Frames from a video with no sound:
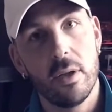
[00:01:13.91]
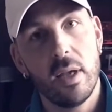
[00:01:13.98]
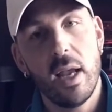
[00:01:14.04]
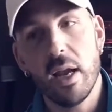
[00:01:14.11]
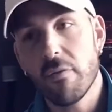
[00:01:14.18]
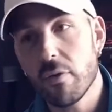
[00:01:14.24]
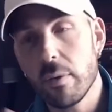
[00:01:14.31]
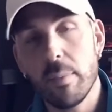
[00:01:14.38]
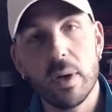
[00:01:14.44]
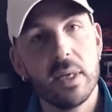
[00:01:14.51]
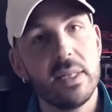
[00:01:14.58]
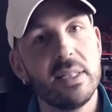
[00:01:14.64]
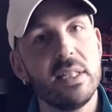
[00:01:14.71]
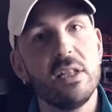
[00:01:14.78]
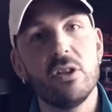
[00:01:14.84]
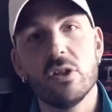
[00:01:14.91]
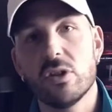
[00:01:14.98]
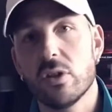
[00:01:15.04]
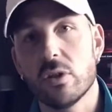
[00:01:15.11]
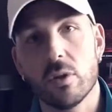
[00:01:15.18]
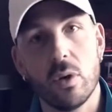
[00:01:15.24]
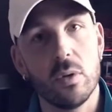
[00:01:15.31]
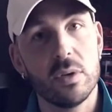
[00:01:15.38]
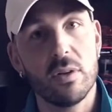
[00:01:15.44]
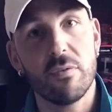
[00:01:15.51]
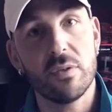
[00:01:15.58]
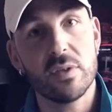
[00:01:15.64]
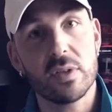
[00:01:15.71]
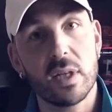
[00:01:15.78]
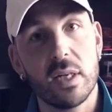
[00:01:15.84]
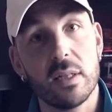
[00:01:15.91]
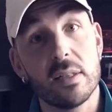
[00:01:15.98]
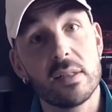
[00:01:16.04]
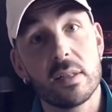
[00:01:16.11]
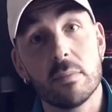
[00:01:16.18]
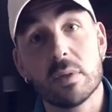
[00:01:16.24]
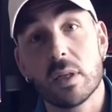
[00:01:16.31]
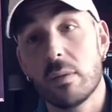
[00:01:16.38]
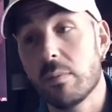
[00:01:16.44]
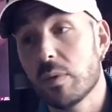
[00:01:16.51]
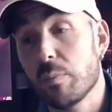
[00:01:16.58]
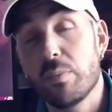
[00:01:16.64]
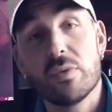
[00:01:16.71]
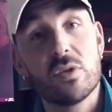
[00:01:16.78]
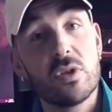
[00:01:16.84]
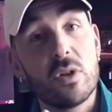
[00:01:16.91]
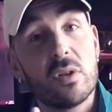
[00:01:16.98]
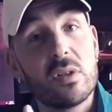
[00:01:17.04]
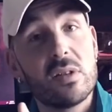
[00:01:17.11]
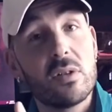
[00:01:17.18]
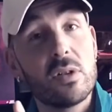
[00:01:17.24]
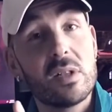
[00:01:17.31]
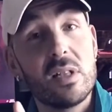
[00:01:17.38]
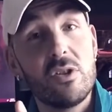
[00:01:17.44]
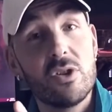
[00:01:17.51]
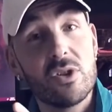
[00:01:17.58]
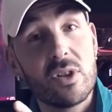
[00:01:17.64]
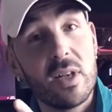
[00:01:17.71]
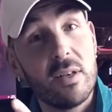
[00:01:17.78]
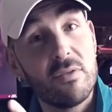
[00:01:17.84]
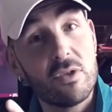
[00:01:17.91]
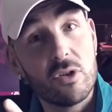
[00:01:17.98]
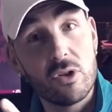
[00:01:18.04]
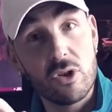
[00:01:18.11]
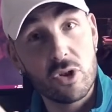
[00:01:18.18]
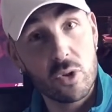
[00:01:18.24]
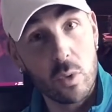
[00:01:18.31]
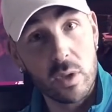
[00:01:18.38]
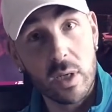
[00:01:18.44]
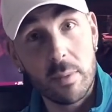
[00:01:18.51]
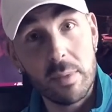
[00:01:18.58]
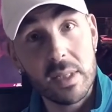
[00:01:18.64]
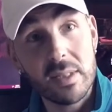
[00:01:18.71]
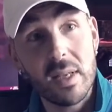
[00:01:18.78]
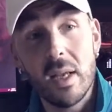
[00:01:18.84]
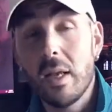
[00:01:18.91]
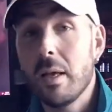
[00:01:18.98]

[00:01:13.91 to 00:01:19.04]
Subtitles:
Everybody teaches in their own different style, and sometimes certain teachers can have certain shortcomings,